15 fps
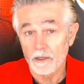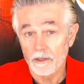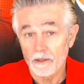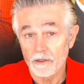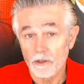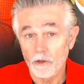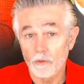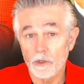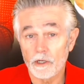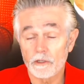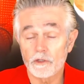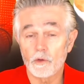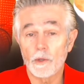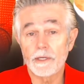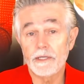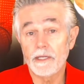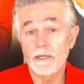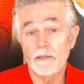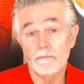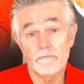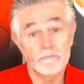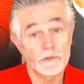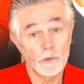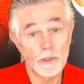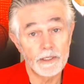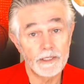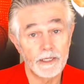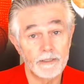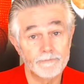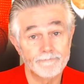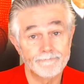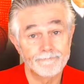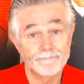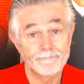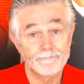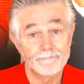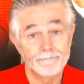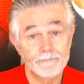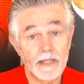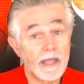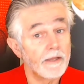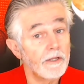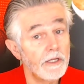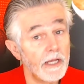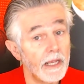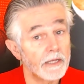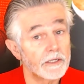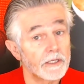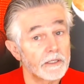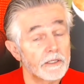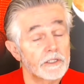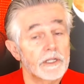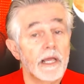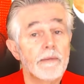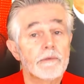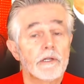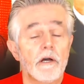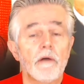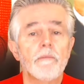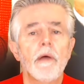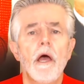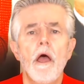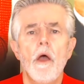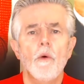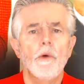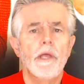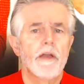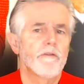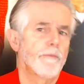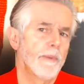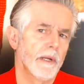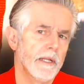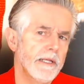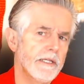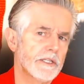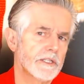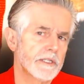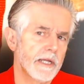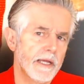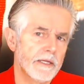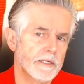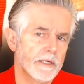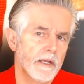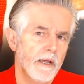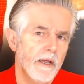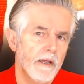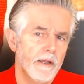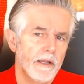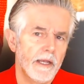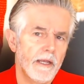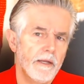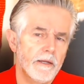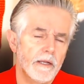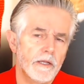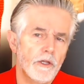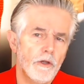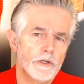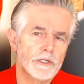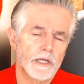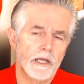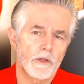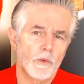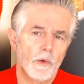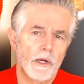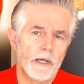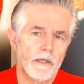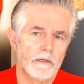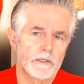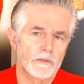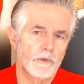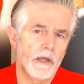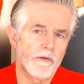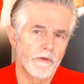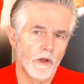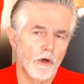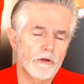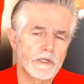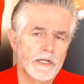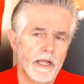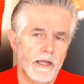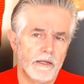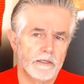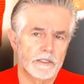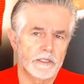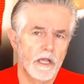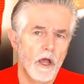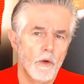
Euro 2020. And yet, at the same time, we have police state in New South Wales. We have lockdowns.